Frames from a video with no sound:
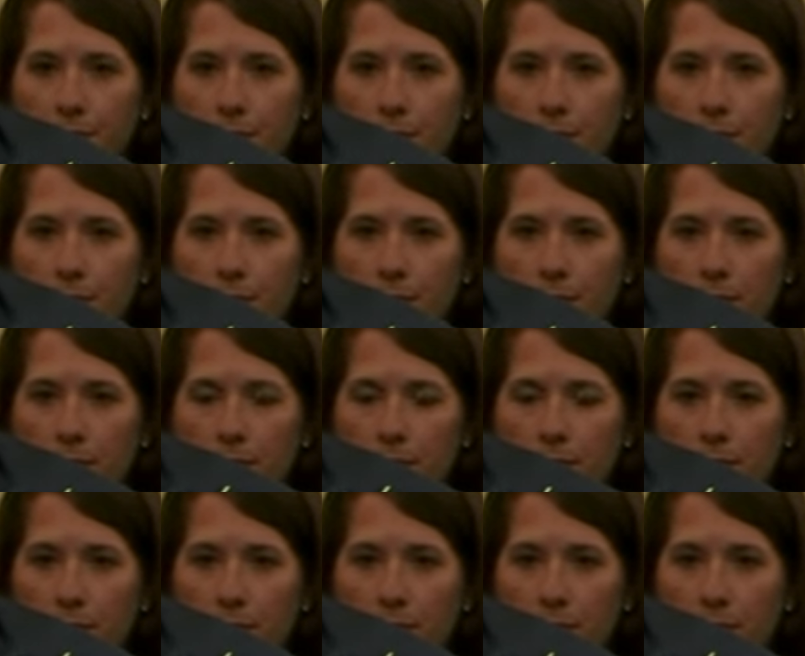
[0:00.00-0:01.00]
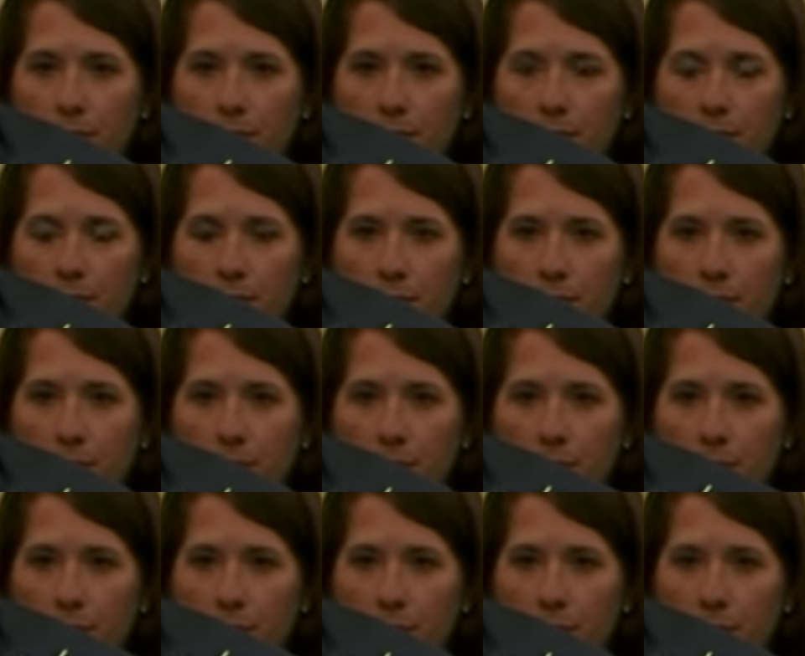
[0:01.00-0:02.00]

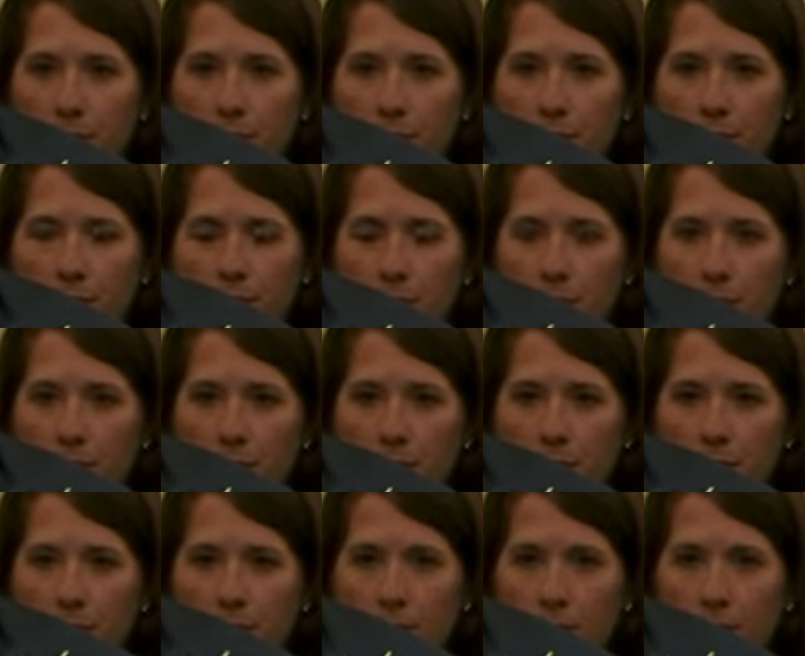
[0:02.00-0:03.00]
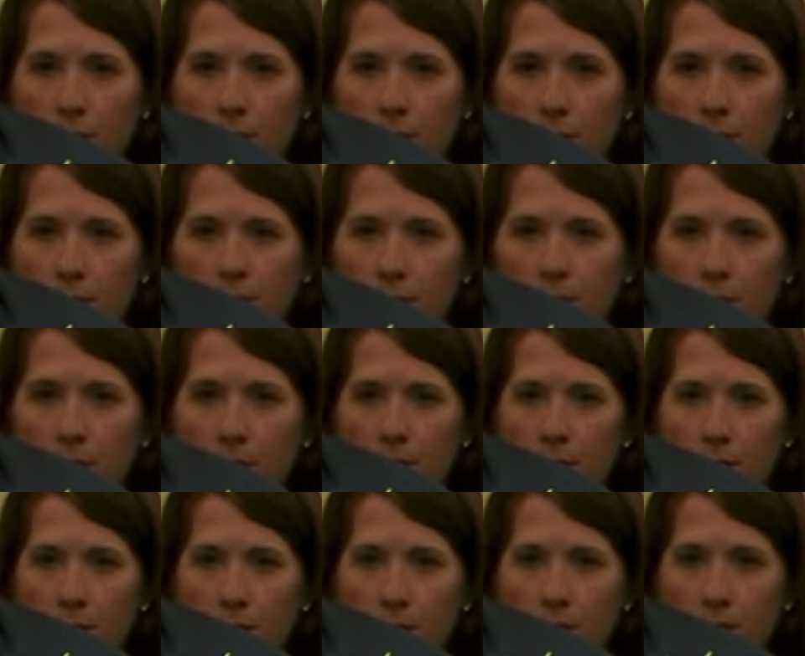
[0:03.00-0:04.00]

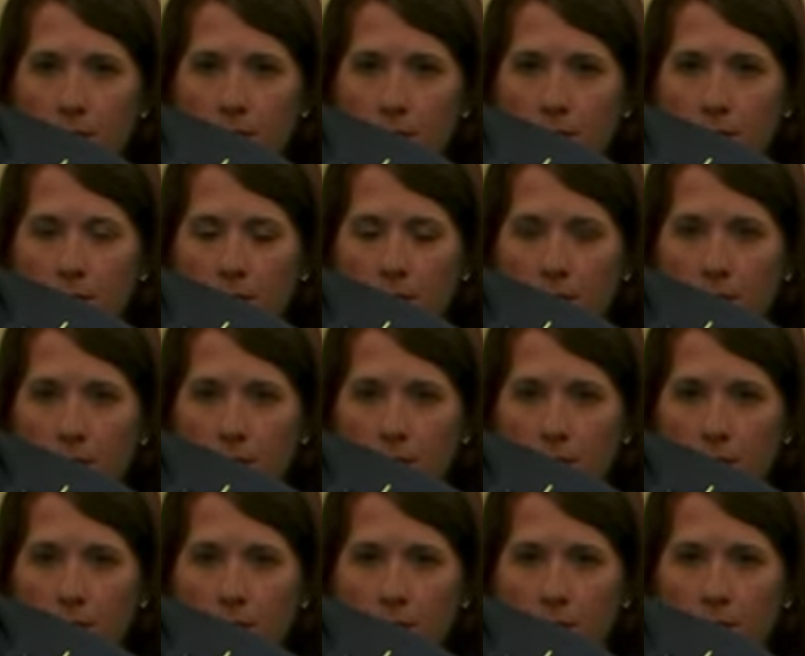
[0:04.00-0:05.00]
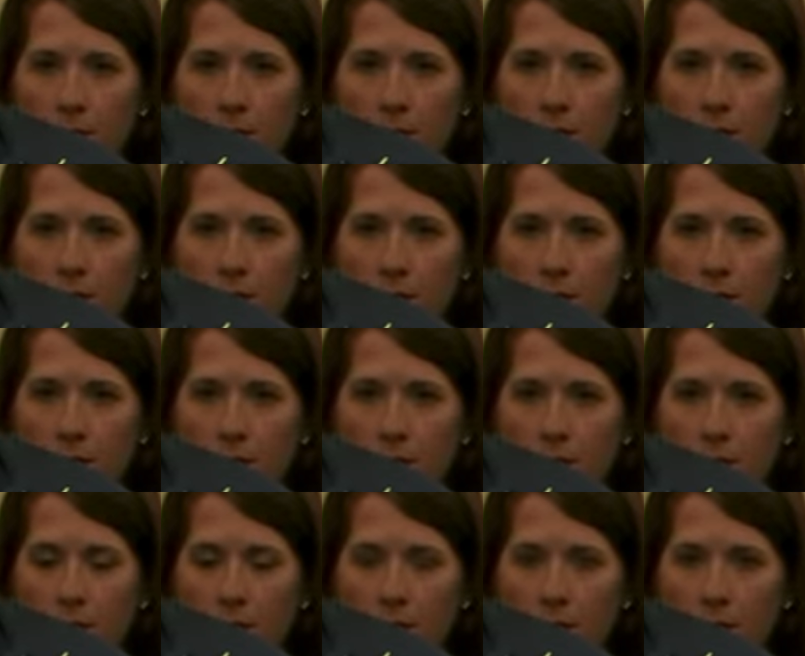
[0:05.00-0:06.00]

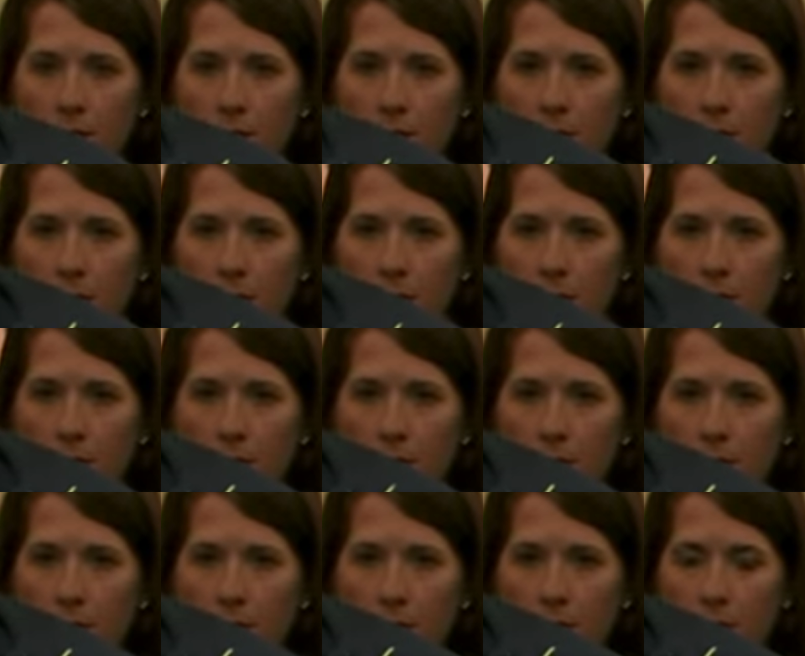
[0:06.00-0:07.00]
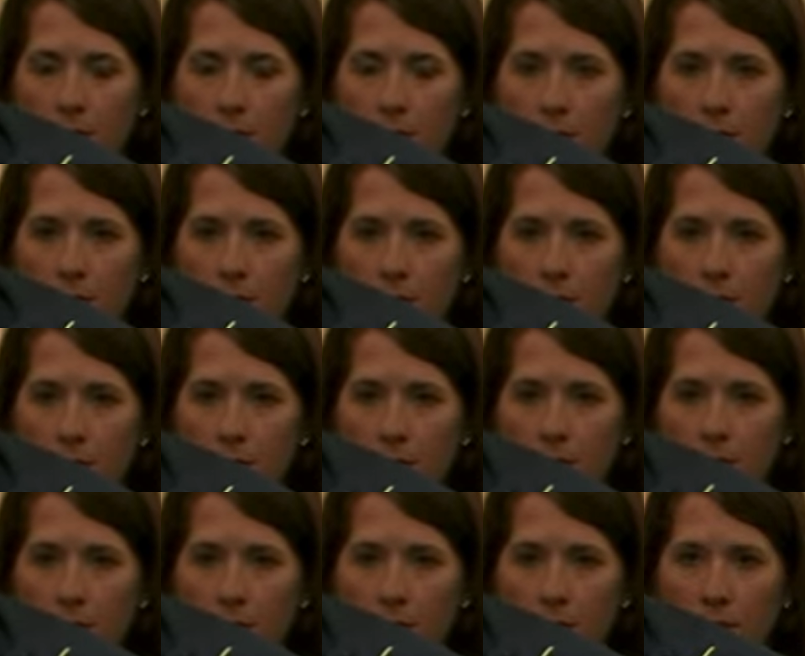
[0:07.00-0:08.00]
(silent)